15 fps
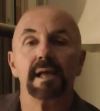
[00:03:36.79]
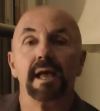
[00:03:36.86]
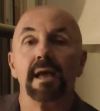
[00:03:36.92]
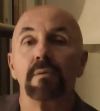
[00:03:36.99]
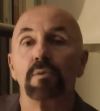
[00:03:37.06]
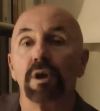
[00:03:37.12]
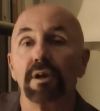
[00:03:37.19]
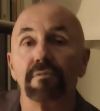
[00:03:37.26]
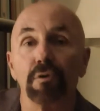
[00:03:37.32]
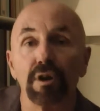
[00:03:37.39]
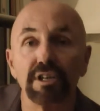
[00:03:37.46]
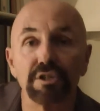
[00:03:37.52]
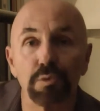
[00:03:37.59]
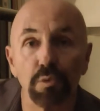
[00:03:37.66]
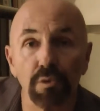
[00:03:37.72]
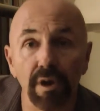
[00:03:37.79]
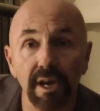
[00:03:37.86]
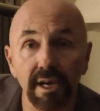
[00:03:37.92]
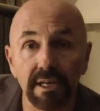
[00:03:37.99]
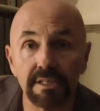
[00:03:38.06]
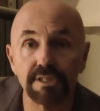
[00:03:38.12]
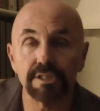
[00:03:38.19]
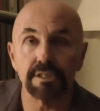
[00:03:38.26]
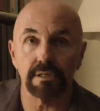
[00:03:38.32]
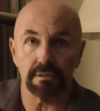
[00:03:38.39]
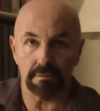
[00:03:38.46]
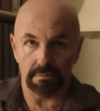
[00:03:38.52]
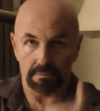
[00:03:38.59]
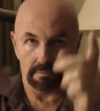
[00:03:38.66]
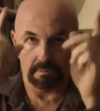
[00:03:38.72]
And when a voice rings,
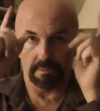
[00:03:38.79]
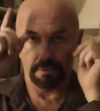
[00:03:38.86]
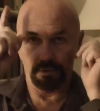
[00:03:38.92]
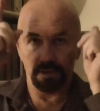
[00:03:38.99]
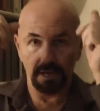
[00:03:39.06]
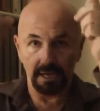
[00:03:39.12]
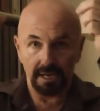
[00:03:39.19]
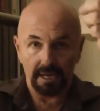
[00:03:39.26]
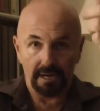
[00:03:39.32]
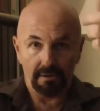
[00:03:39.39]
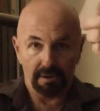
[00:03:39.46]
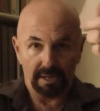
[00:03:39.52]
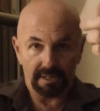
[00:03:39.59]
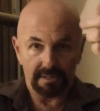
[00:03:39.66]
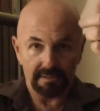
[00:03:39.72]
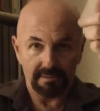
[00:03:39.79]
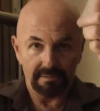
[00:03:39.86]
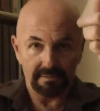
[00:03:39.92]
they hear it.